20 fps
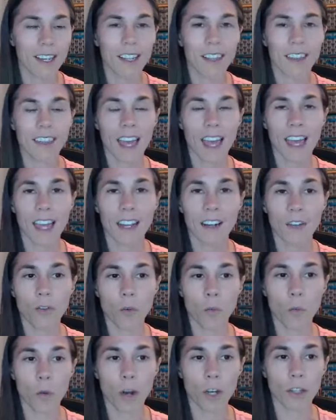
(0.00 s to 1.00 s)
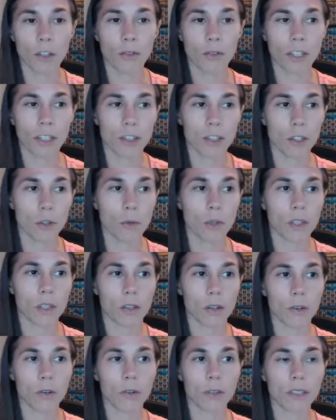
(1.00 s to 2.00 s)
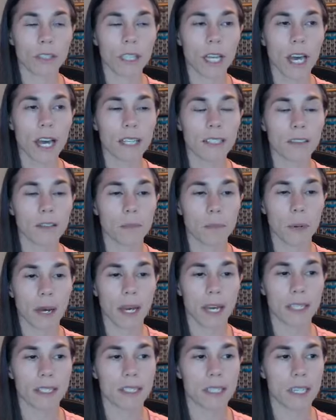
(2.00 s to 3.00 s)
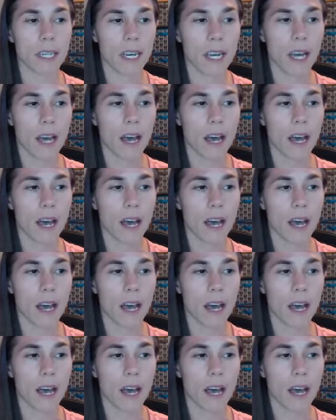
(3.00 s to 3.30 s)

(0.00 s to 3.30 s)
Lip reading: than what you can do with Google Slides. But